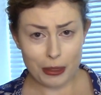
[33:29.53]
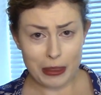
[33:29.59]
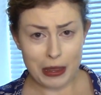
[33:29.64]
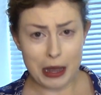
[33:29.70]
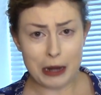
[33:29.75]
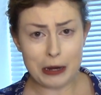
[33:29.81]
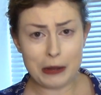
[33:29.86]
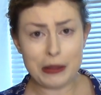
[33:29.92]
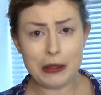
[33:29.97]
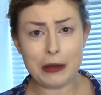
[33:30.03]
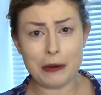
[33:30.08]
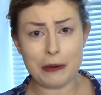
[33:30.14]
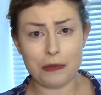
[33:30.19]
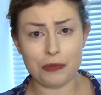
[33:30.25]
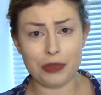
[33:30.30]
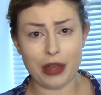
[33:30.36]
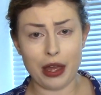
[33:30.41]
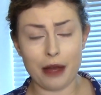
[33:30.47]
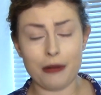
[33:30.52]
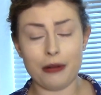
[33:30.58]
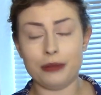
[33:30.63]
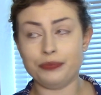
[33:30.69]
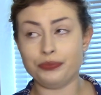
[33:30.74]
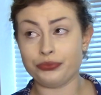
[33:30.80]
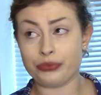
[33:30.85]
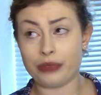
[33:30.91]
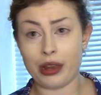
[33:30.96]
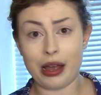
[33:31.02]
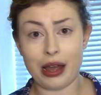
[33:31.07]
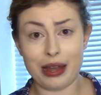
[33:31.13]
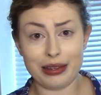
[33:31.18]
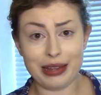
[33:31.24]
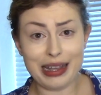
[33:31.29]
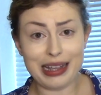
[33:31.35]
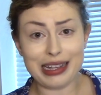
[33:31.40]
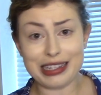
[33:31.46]
I know they're,
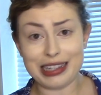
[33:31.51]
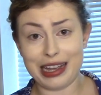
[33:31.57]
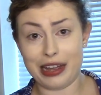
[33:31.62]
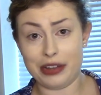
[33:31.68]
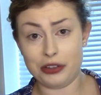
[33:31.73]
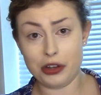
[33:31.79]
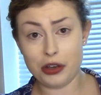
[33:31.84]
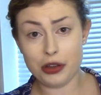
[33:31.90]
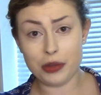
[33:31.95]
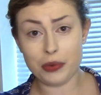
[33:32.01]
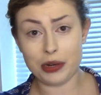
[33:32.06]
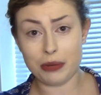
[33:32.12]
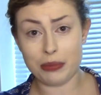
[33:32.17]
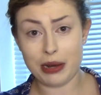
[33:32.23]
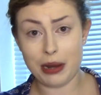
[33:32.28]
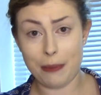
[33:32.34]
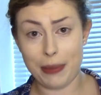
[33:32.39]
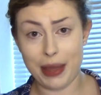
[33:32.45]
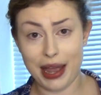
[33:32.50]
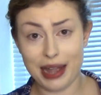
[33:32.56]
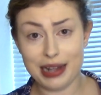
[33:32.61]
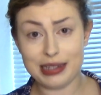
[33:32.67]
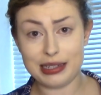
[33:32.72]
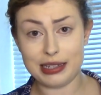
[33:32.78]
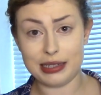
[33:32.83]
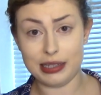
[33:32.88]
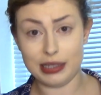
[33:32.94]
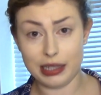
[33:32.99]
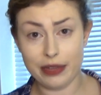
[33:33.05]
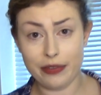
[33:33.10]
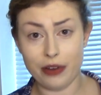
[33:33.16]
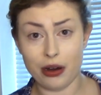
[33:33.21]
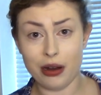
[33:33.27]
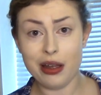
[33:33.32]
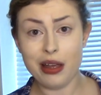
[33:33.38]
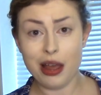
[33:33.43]
like I say, I know they would have been a pain to
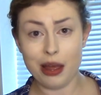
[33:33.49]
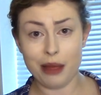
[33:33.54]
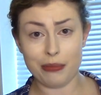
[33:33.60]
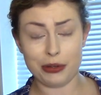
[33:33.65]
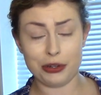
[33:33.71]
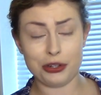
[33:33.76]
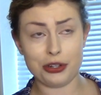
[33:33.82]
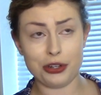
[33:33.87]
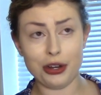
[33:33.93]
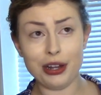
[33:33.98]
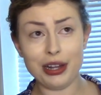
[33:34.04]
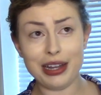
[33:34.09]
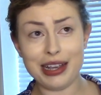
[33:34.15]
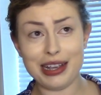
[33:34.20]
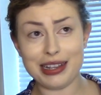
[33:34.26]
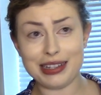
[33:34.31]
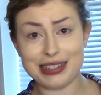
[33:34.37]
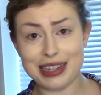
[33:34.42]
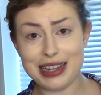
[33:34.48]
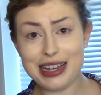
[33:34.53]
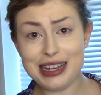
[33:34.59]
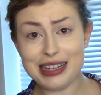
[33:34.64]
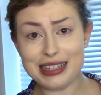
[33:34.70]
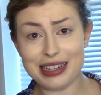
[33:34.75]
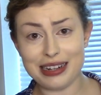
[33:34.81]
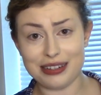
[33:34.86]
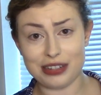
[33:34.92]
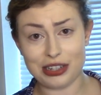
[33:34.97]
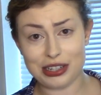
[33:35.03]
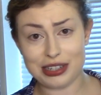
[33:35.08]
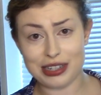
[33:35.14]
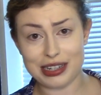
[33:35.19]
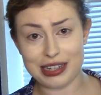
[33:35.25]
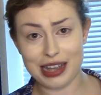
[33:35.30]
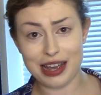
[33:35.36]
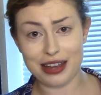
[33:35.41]
deliver, but surely it's easier just
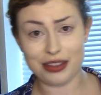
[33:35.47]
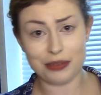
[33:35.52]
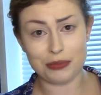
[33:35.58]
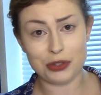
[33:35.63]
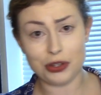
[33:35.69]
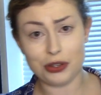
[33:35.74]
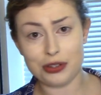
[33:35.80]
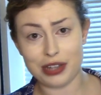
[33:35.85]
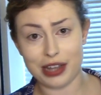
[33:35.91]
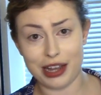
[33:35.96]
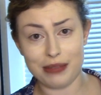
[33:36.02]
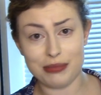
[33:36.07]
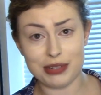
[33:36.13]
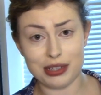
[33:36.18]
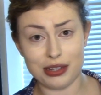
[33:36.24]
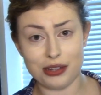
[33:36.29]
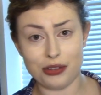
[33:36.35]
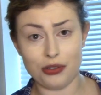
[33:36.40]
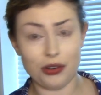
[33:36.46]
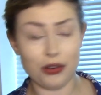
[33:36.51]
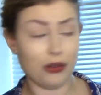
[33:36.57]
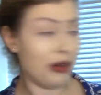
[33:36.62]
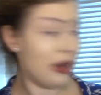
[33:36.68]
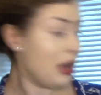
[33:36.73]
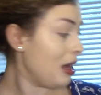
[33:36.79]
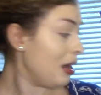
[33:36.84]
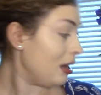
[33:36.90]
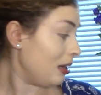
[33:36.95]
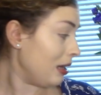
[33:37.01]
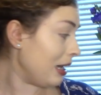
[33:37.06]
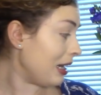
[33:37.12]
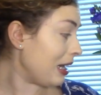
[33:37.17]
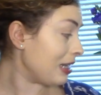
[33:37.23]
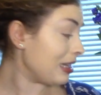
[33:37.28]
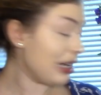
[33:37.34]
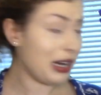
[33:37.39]
to take them 2 times in a row.
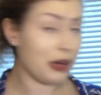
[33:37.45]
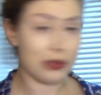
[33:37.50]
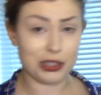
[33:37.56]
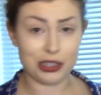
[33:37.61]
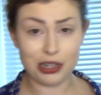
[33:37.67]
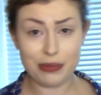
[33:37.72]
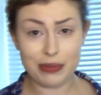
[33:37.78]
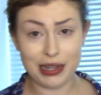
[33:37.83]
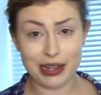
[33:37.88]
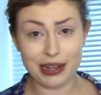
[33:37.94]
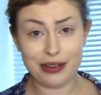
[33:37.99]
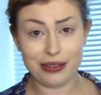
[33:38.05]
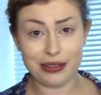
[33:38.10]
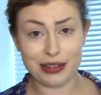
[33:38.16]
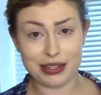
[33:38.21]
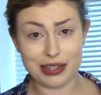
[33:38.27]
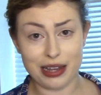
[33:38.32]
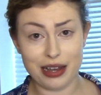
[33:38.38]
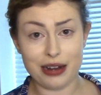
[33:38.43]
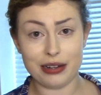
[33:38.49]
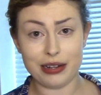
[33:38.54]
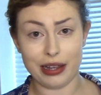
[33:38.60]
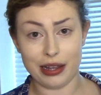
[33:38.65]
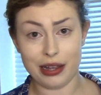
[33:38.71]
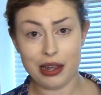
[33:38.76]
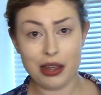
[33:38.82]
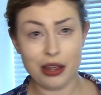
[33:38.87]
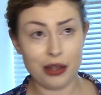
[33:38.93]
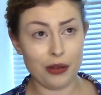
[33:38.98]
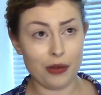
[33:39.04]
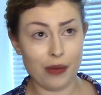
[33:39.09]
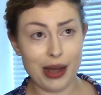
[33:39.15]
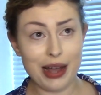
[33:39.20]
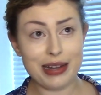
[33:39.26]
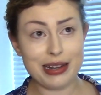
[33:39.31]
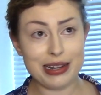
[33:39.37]
Like I said, I was going to be in on the Saturday.
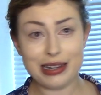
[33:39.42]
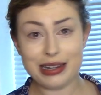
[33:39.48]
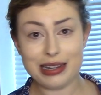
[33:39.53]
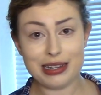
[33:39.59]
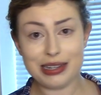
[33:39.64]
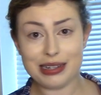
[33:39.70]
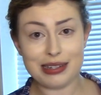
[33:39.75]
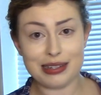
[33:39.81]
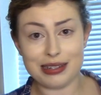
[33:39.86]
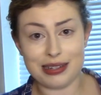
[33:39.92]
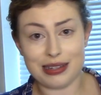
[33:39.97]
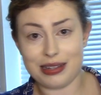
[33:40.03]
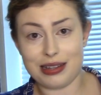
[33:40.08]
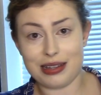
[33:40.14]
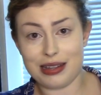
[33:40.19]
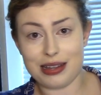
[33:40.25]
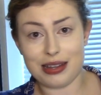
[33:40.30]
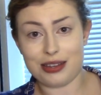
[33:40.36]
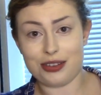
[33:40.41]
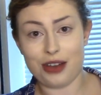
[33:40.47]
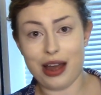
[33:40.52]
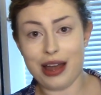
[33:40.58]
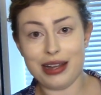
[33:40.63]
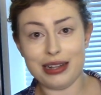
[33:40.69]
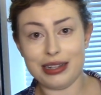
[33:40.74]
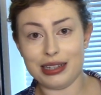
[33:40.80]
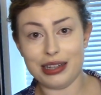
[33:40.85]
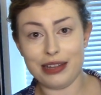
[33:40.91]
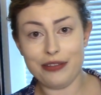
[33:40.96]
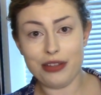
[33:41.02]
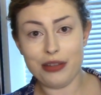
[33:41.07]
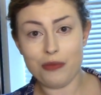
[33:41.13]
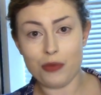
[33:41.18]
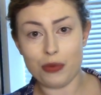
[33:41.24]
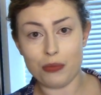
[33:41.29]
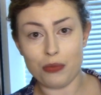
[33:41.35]
Why didn't he just try and deliver
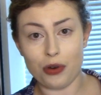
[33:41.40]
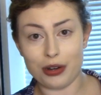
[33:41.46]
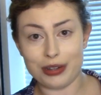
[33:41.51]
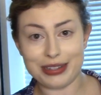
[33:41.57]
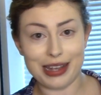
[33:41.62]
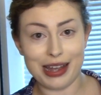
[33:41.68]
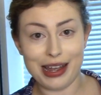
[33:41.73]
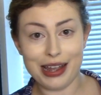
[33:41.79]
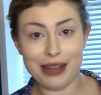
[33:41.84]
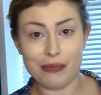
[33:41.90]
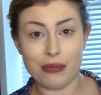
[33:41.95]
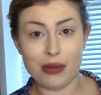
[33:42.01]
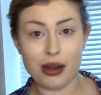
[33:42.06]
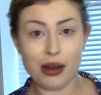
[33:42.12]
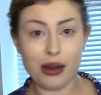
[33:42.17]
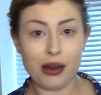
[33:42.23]
them 1 more time?